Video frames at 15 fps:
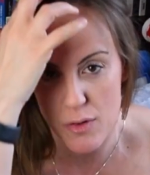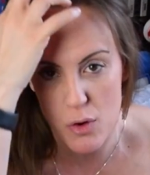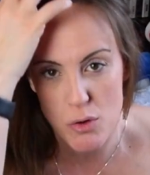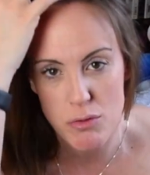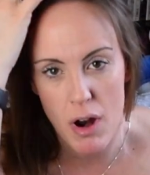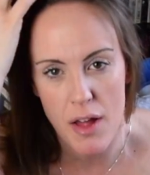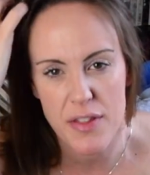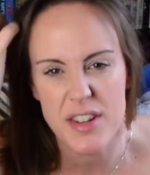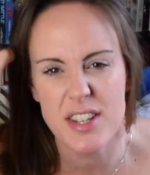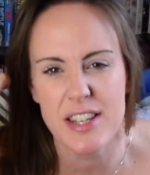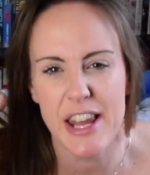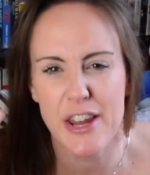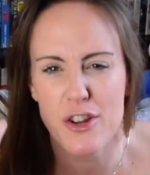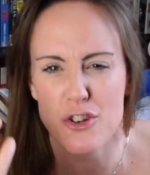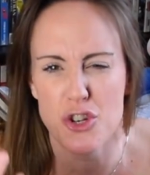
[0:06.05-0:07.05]
or rather
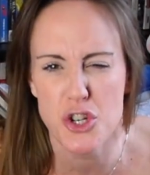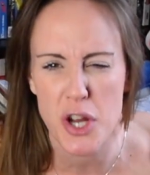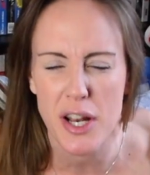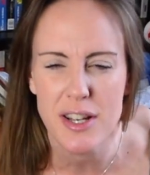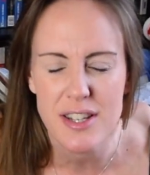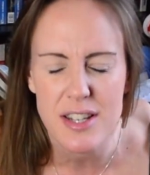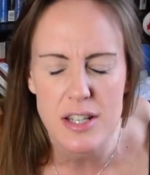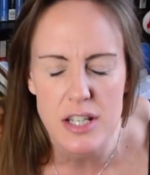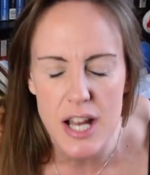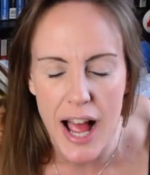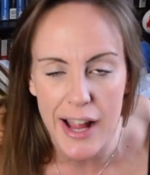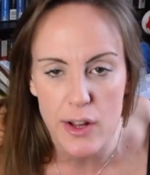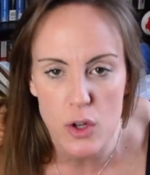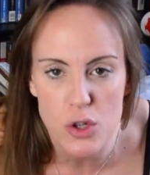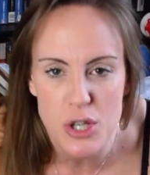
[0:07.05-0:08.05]
Sega Genesis
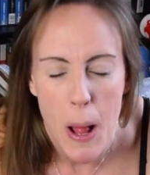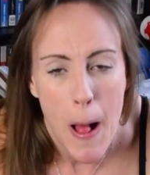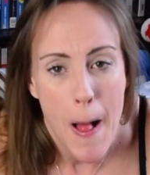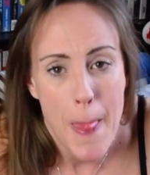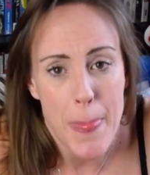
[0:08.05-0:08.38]
titles